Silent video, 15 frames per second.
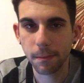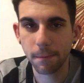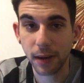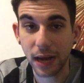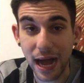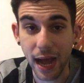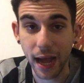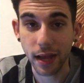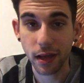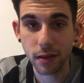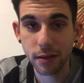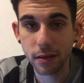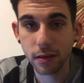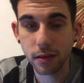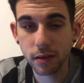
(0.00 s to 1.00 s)
Pie.
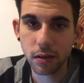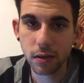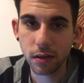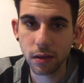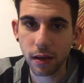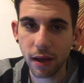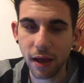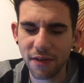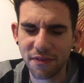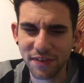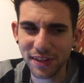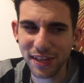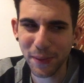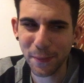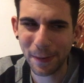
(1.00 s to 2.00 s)
I
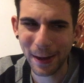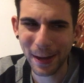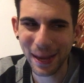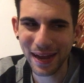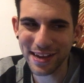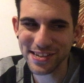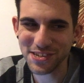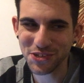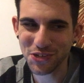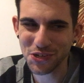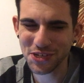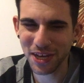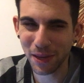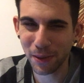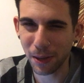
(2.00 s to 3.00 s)
feel like pie is
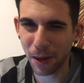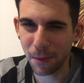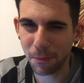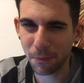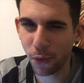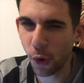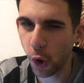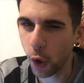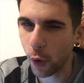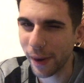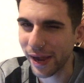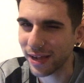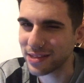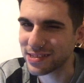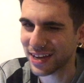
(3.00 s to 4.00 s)
just like a poor
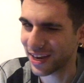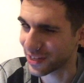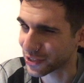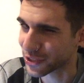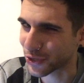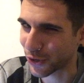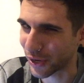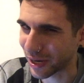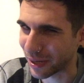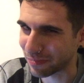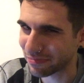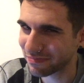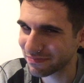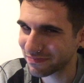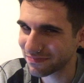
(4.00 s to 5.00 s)
man's ice
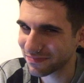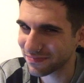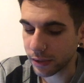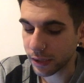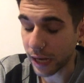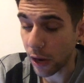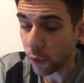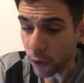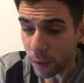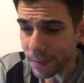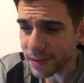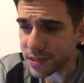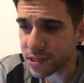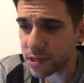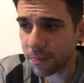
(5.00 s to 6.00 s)
cream. Like, I wouldn't
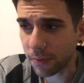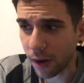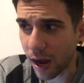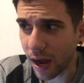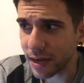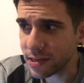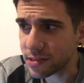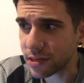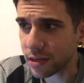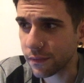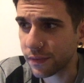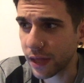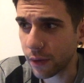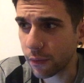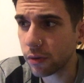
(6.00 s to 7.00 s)
be surprised
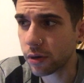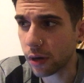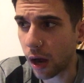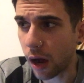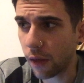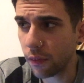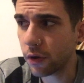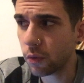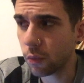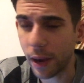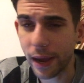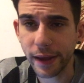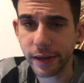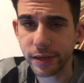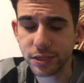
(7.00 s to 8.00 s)
if they were on their
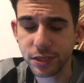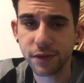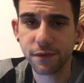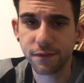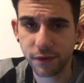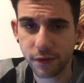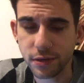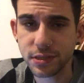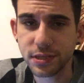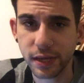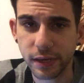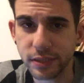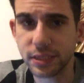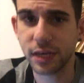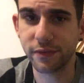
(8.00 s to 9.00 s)
way to the first
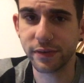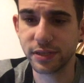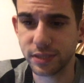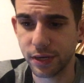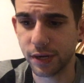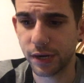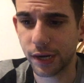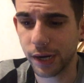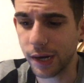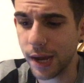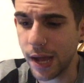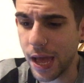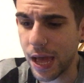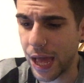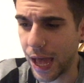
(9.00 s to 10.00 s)
Thanksgiving dinner
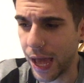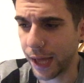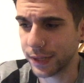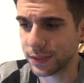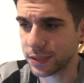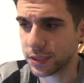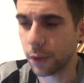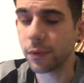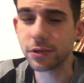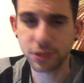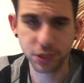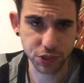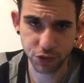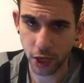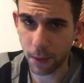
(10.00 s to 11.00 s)
and someone
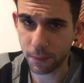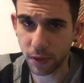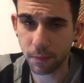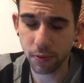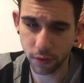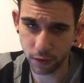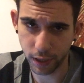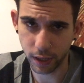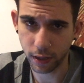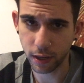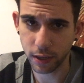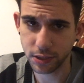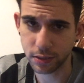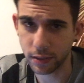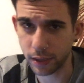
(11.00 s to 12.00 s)
just dropped their pudding
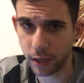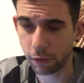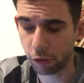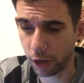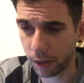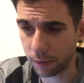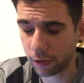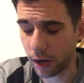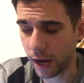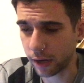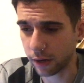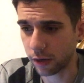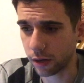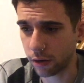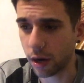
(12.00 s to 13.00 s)
onto like a graham
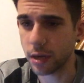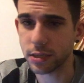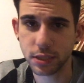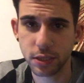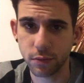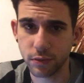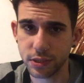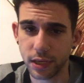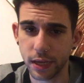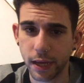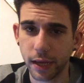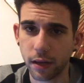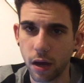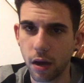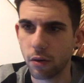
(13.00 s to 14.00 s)
cracker crust and was
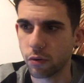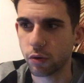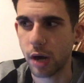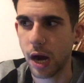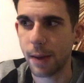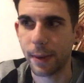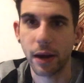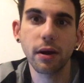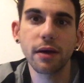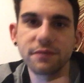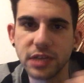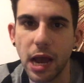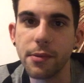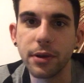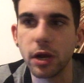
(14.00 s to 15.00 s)
like, oh crap, I don't
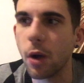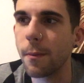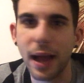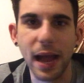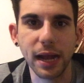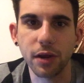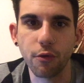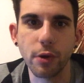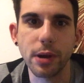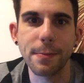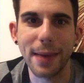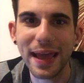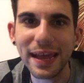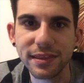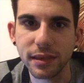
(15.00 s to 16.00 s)
have time to go back and
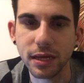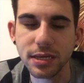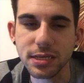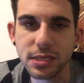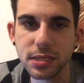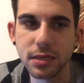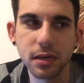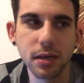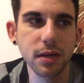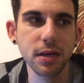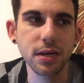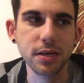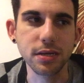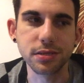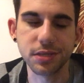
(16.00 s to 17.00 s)
remake this.
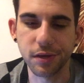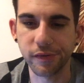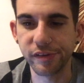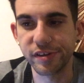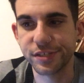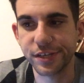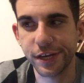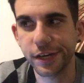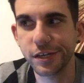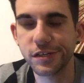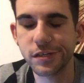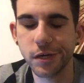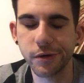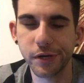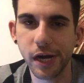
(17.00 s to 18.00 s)
So they just kind of
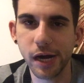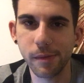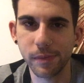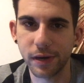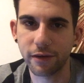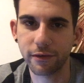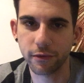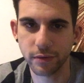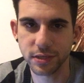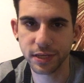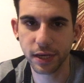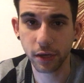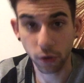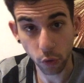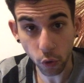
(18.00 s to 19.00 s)
showed up and everyone's
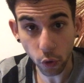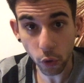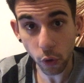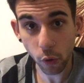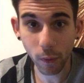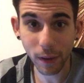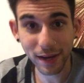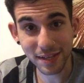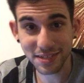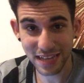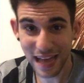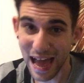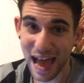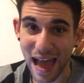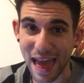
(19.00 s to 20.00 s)
like, ooh, what is
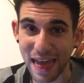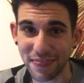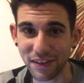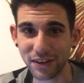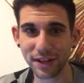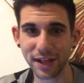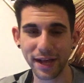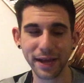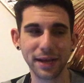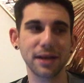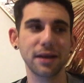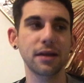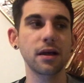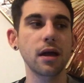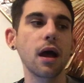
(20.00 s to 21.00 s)
that? And they're
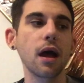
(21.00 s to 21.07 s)
like,